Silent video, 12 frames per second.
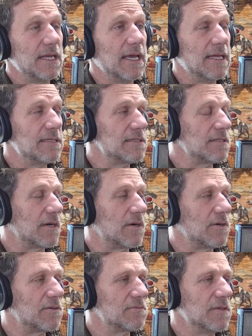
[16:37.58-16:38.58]
And
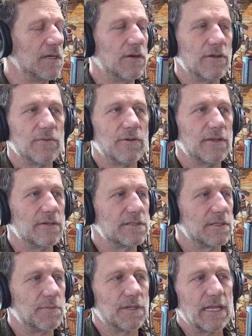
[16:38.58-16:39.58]
so, whether
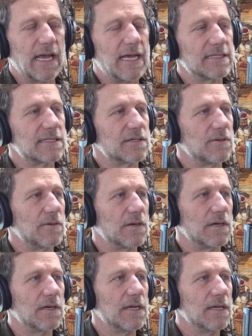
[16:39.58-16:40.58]
it's the burlesque
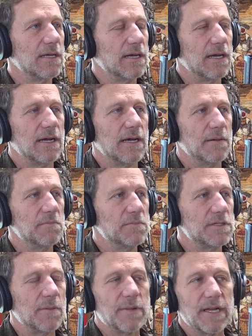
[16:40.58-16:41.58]
or
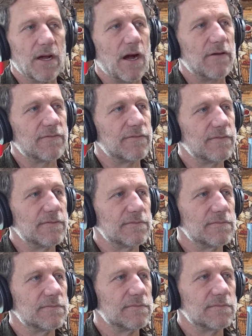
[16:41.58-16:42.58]
jumping off
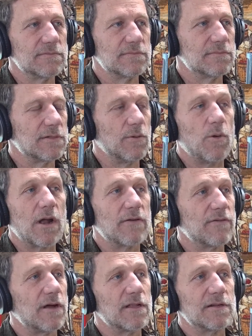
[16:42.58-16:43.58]
a
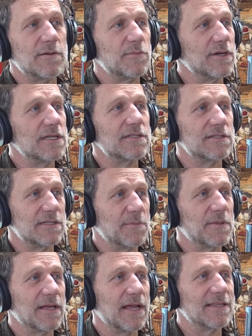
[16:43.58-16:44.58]
waterfall or a bridge or
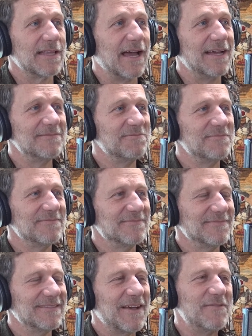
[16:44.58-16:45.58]
something like that.
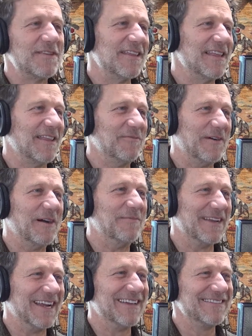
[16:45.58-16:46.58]
I haven't done that in a while,
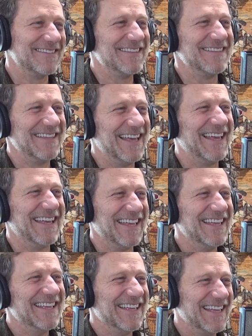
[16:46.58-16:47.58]
but
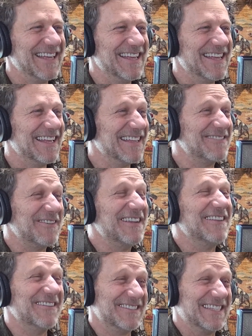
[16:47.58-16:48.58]
it's one
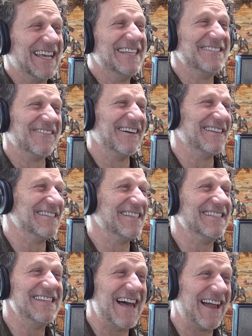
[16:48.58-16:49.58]
of those things where it
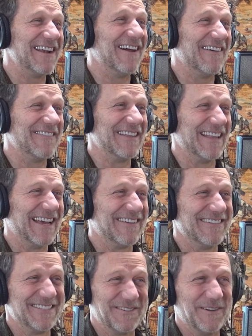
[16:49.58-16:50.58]
does not at all feel like
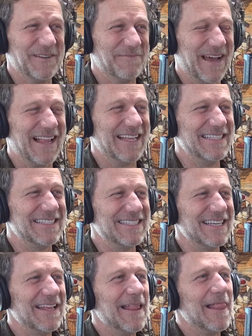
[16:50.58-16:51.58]
restoring balance.